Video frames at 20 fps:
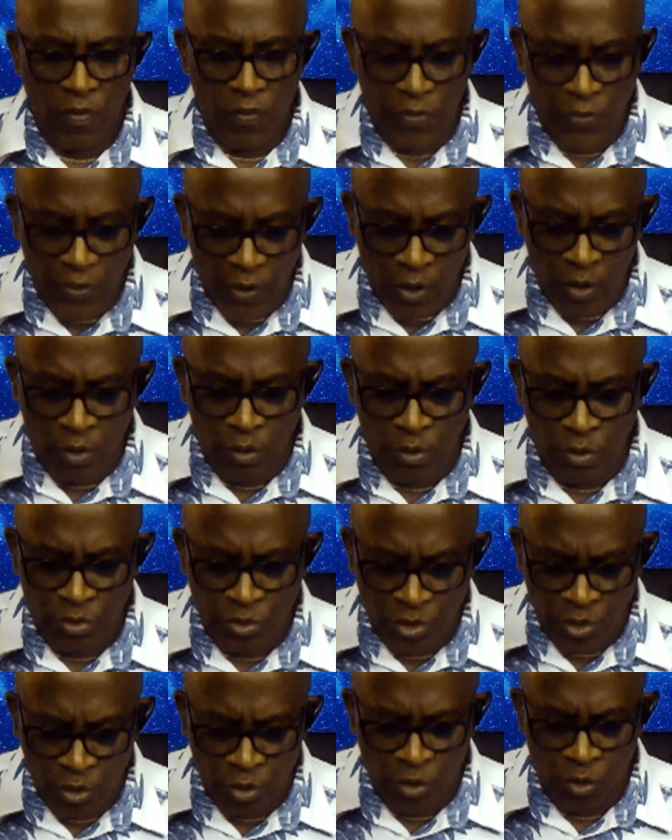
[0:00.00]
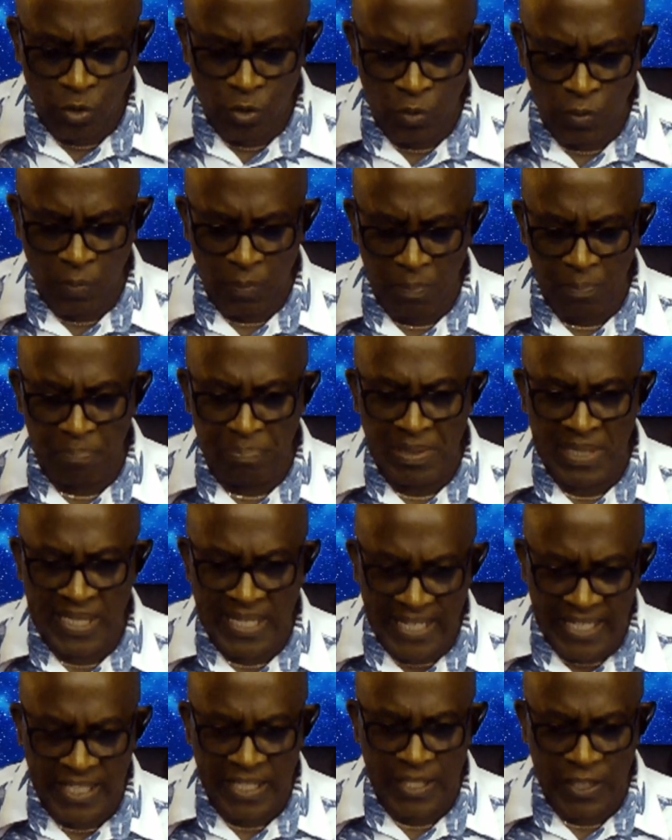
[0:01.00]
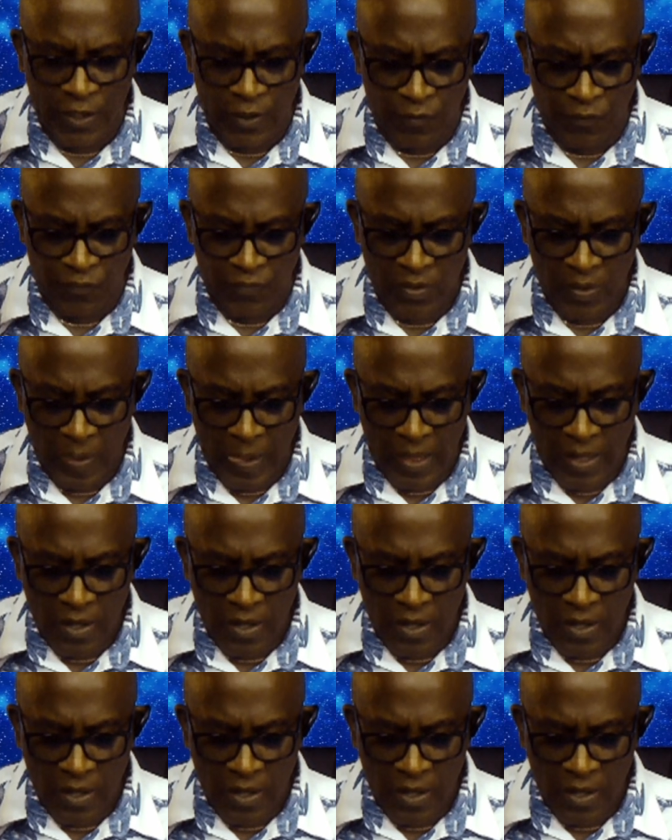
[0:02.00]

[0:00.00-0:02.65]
Those who believe